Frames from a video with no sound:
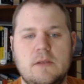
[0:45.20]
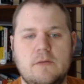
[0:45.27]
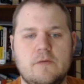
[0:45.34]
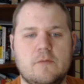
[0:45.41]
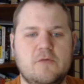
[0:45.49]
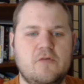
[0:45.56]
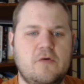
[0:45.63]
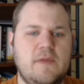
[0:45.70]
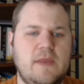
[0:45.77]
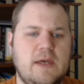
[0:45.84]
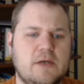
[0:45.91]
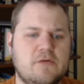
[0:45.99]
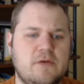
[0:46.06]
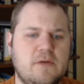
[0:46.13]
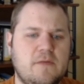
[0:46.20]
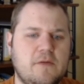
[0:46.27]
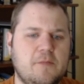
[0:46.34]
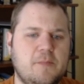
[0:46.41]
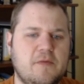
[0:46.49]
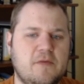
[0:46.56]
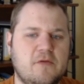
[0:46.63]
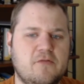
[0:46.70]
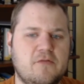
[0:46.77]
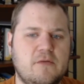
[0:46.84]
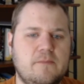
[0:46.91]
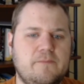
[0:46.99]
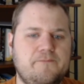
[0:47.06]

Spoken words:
So we join the action in this position.